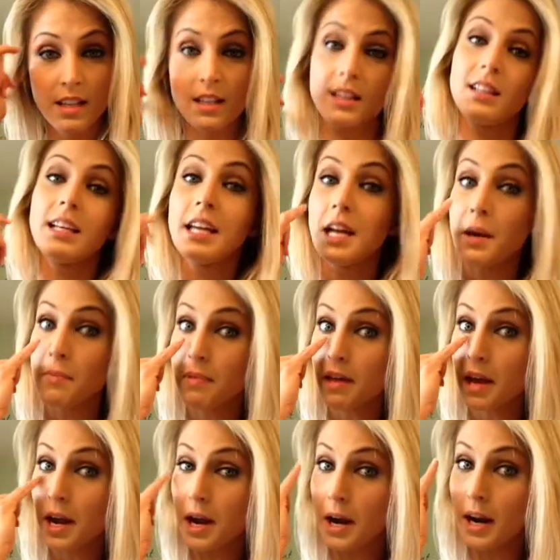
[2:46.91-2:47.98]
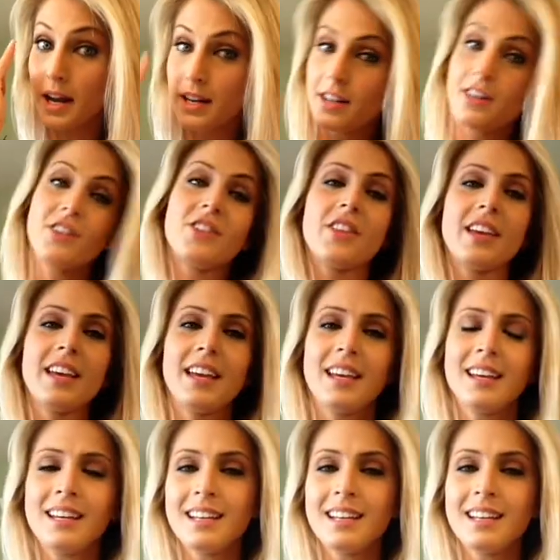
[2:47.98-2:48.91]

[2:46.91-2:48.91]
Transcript: clean up there and under the